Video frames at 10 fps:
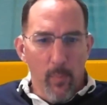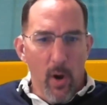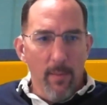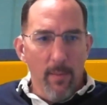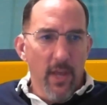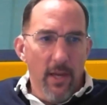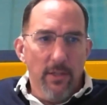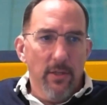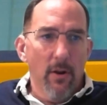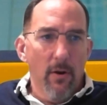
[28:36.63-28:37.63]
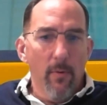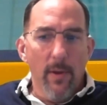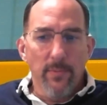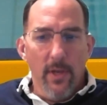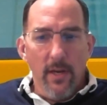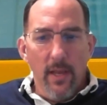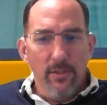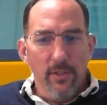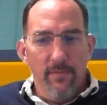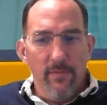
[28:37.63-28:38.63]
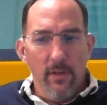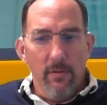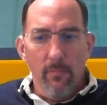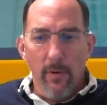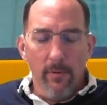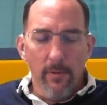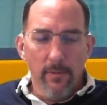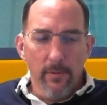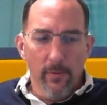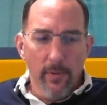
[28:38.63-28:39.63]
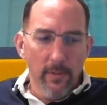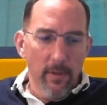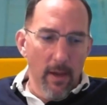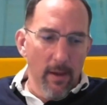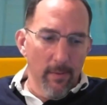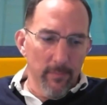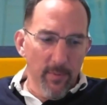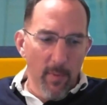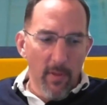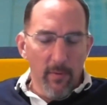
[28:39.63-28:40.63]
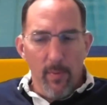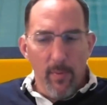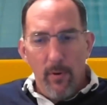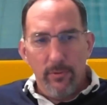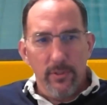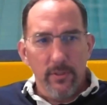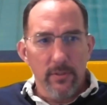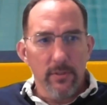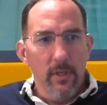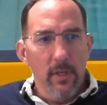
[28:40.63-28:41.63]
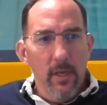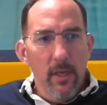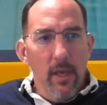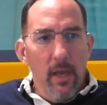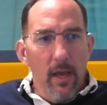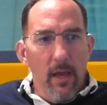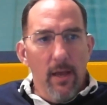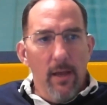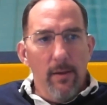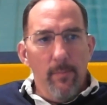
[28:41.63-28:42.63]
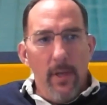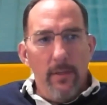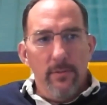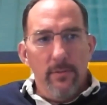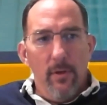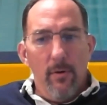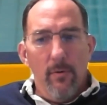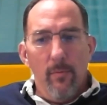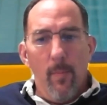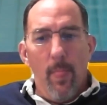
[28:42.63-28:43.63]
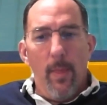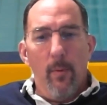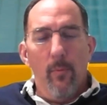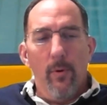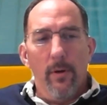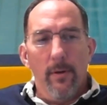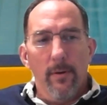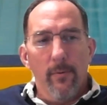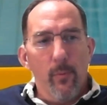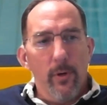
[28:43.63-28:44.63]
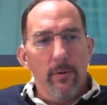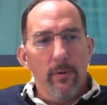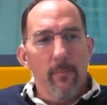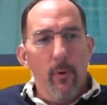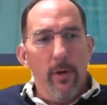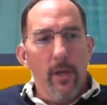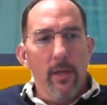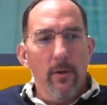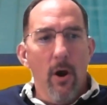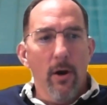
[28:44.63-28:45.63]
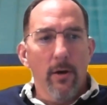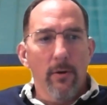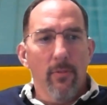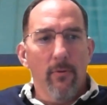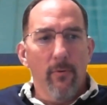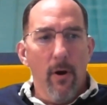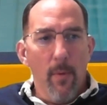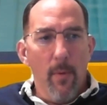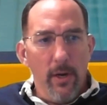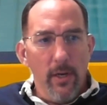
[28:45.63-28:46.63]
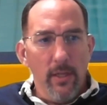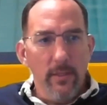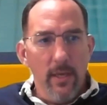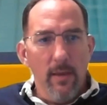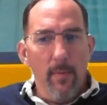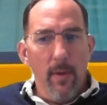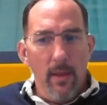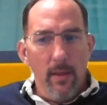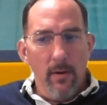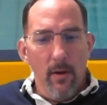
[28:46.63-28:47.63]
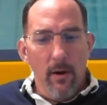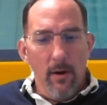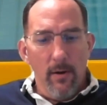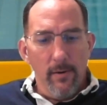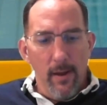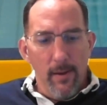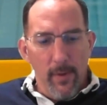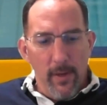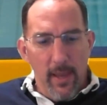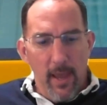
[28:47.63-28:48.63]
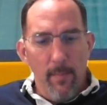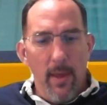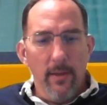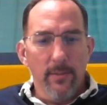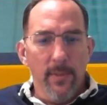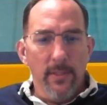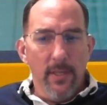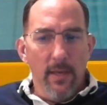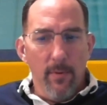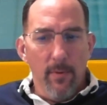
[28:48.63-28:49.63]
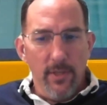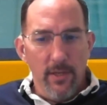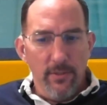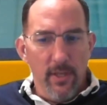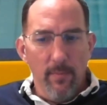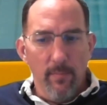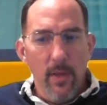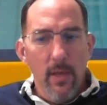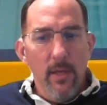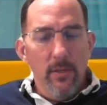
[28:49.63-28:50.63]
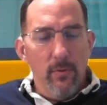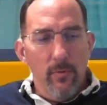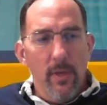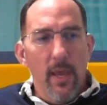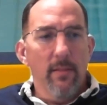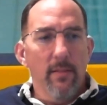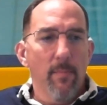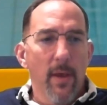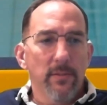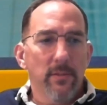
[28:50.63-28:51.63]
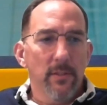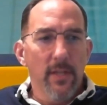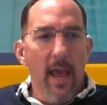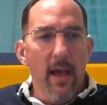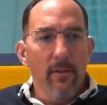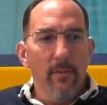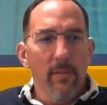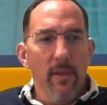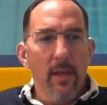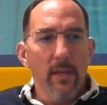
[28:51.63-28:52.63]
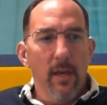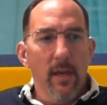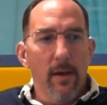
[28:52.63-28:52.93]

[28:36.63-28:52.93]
Prime section on our website has shifted. We were doing some other promotions, and so we're working hard through our marketing team and our account management team, our sales team, to get the message out that